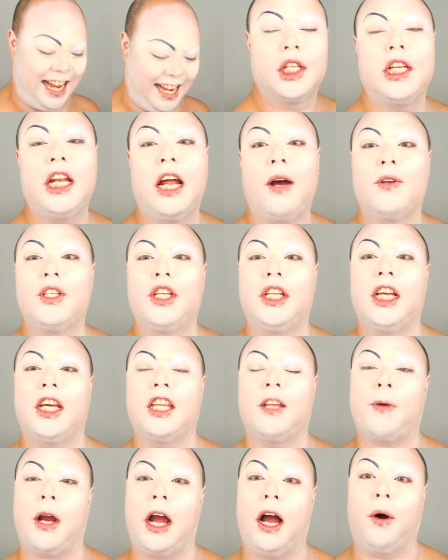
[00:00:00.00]
So now onto the
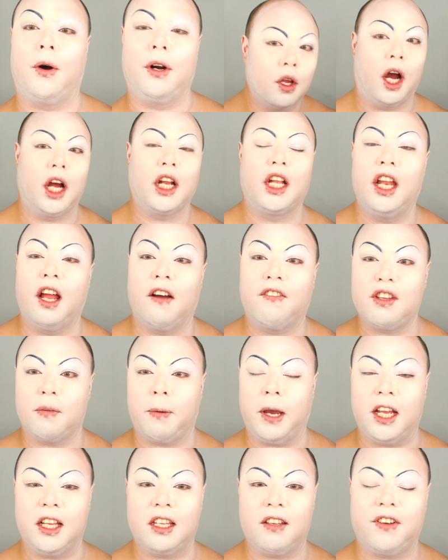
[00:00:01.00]
other brow. I'd love to
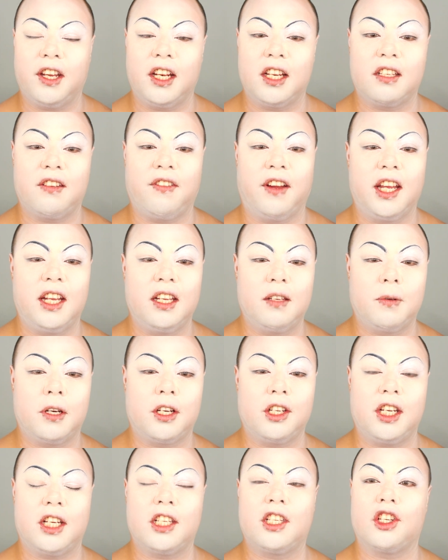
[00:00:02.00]
paint Divina's face
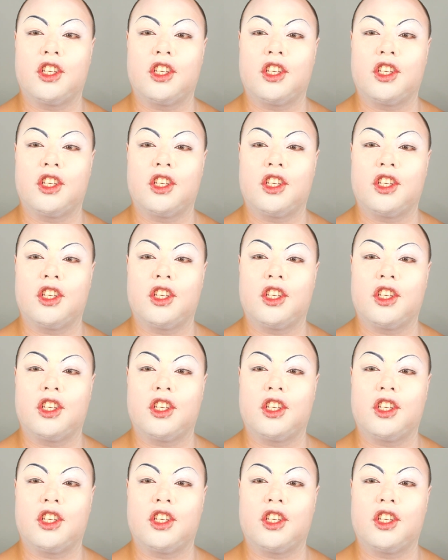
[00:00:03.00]
because she has